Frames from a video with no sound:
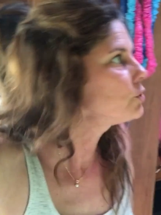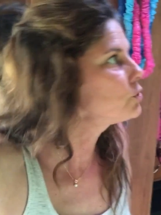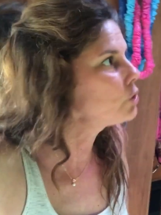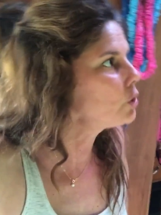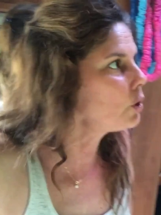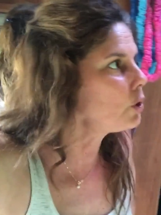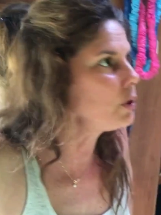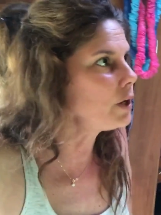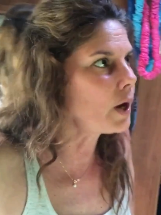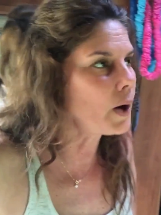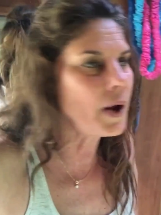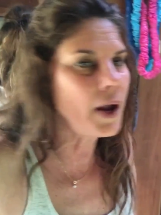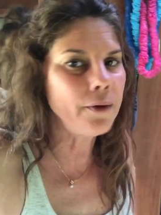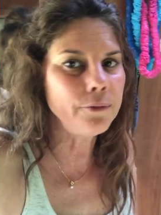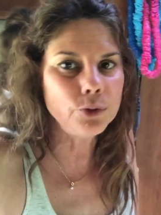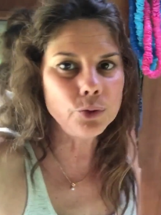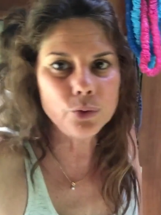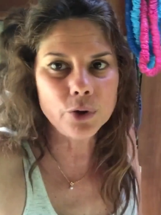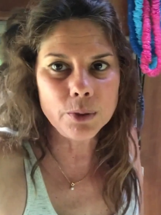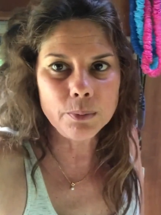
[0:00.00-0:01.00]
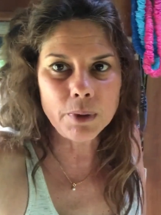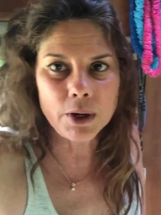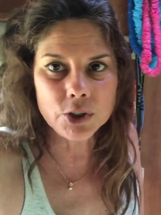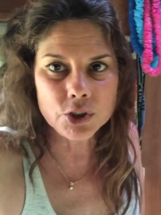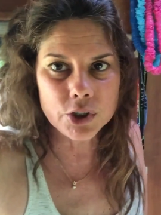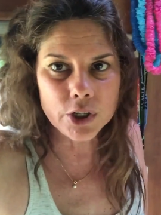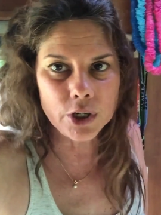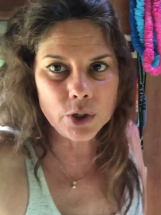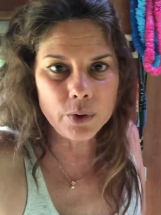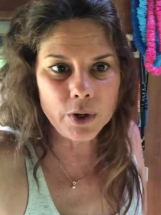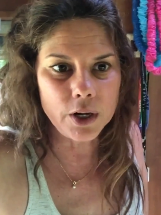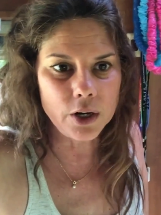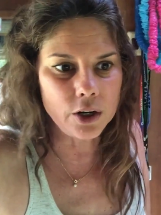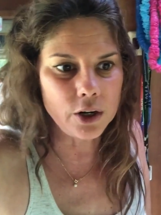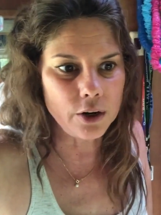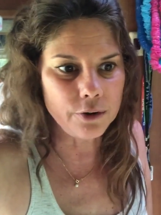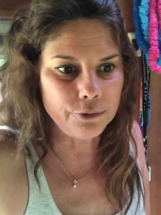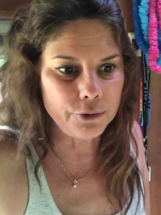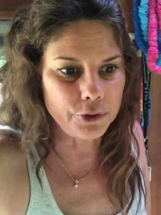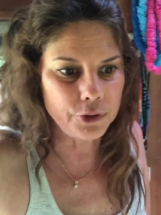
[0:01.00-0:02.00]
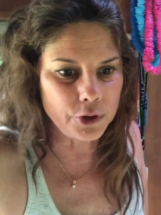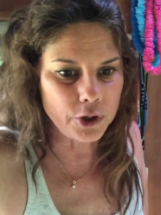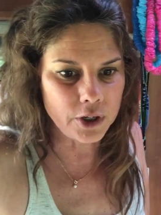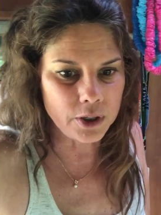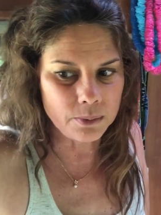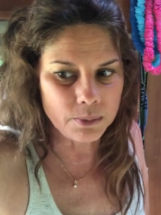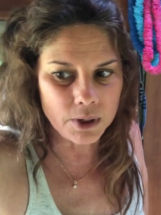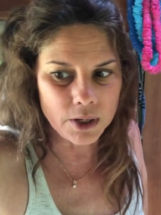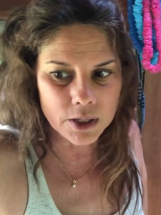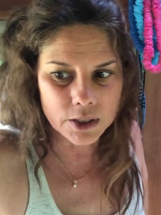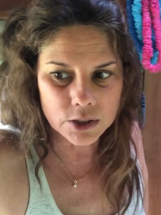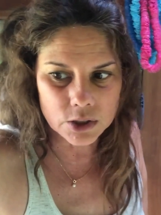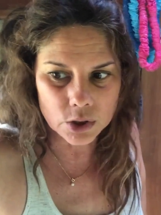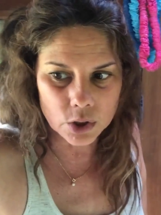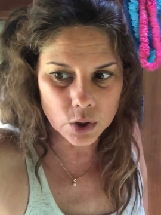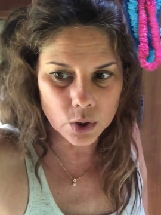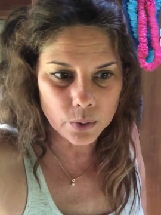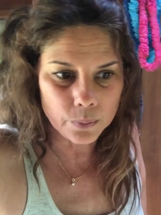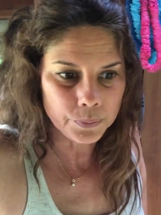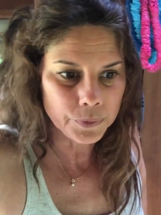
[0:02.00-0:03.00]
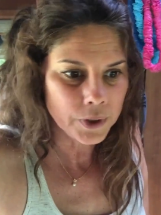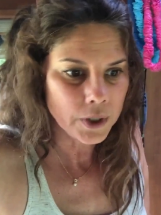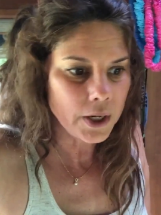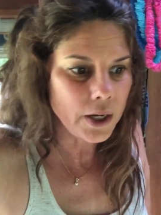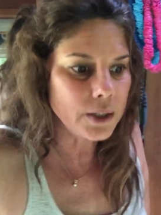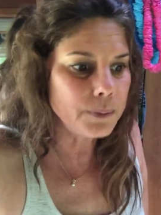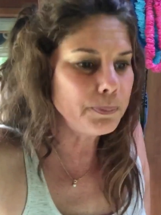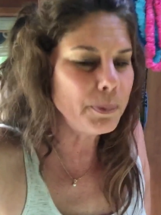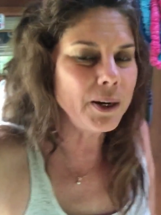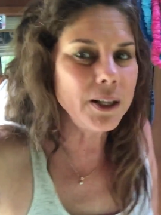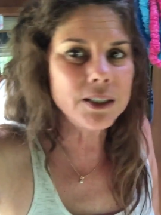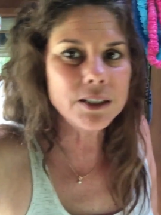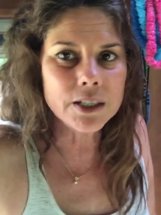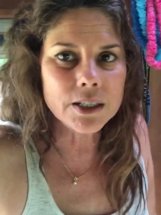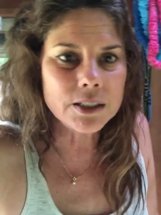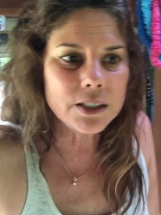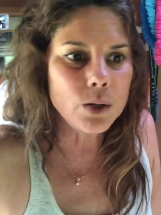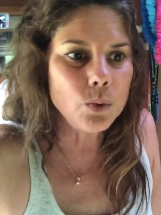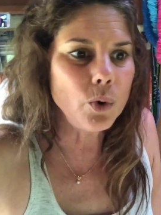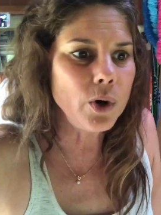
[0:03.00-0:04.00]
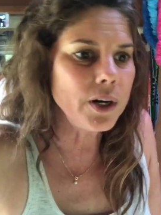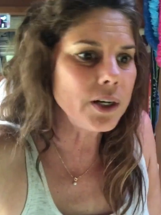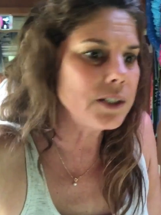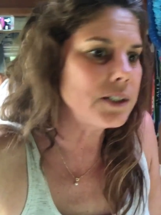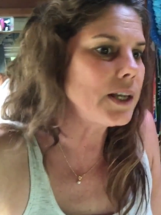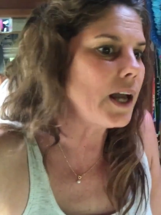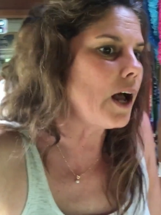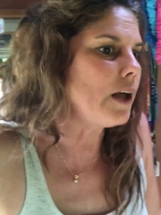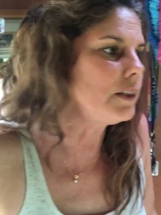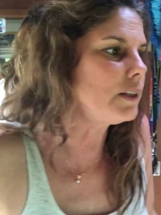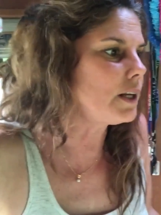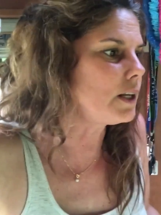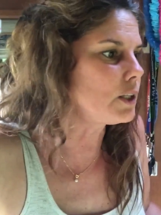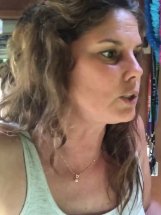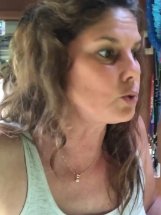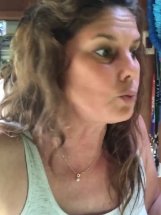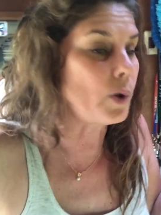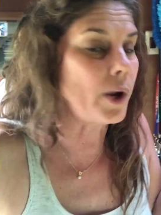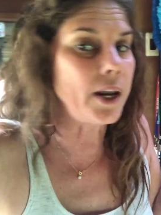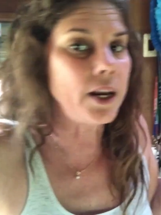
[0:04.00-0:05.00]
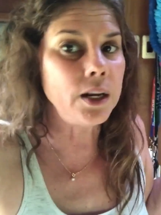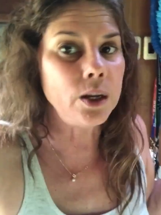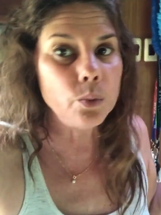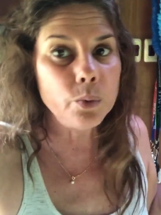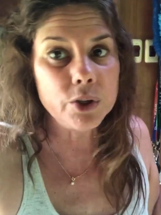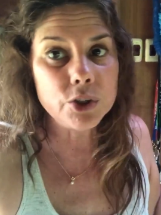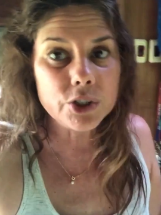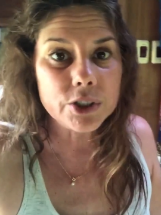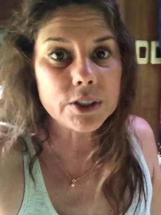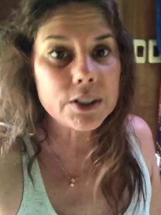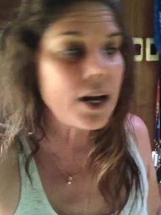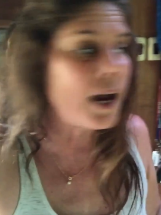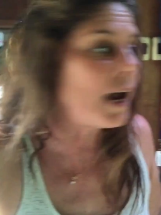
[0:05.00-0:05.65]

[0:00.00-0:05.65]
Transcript: So now I have to run my generator here for thirty minutes. So. It, but it does. It works out that it's raining. We just